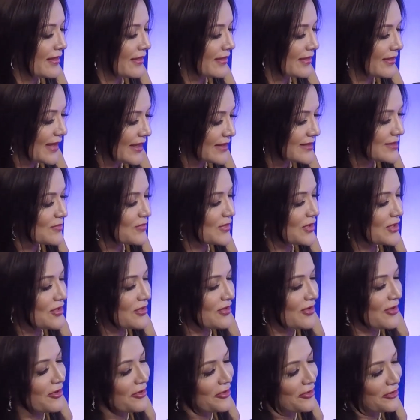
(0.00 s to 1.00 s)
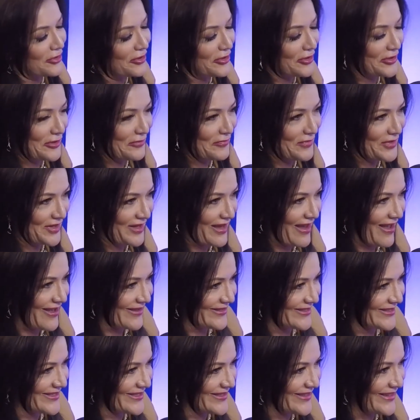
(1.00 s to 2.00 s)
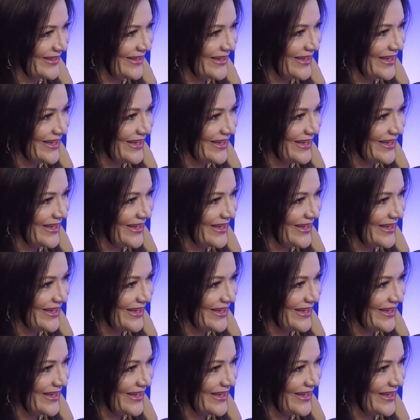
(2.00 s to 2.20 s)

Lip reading: That's when you know you're cooking with gas.